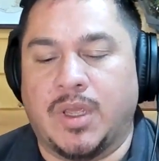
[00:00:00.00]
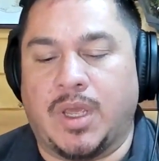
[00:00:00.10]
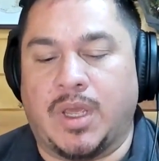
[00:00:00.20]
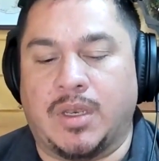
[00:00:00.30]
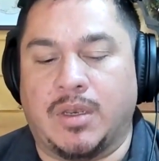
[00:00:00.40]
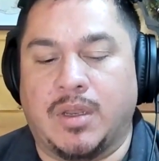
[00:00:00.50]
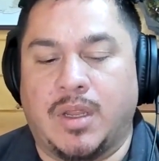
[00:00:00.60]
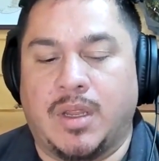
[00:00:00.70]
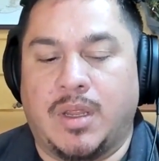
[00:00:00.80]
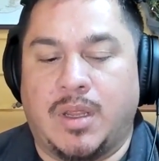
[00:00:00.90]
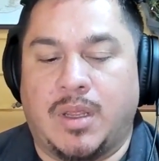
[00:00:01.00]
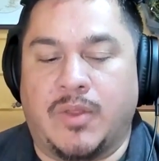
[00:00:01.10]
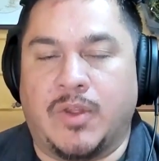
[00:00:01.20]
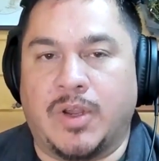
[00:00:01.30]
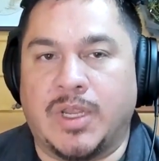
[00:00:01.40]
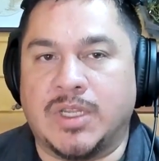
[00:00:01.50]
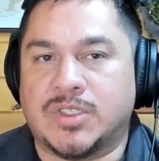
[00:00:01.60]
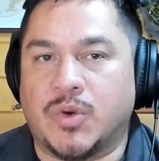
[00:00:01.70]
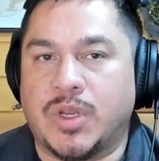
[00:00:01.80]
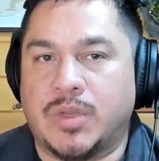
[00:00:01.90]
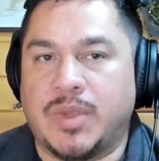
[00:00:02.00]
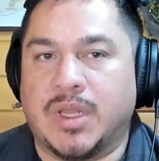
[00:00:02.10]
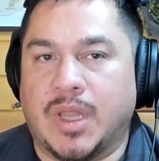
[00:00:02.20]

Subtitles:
And there is going to be a